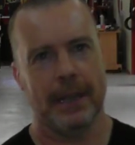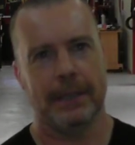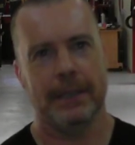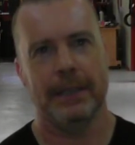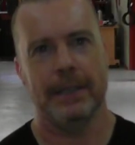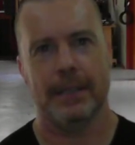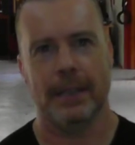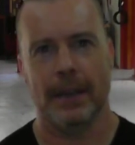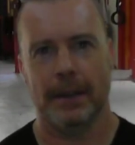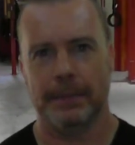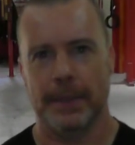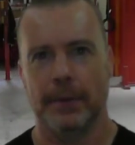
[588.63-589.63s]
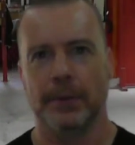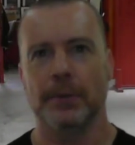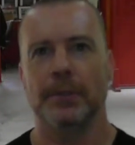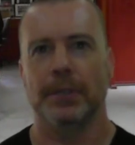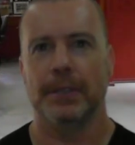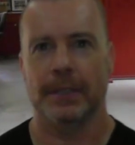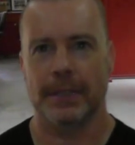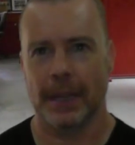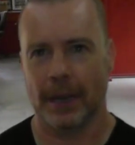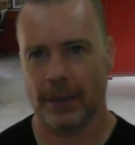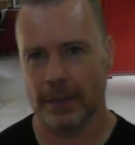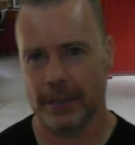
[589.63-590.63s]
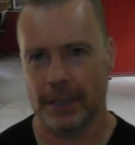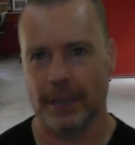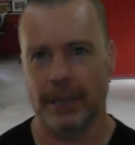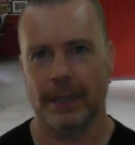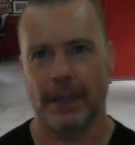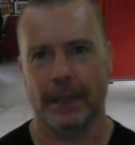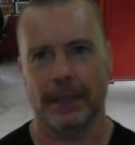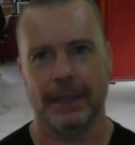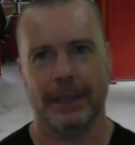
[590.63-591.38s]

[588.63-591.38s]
terugis that I considered that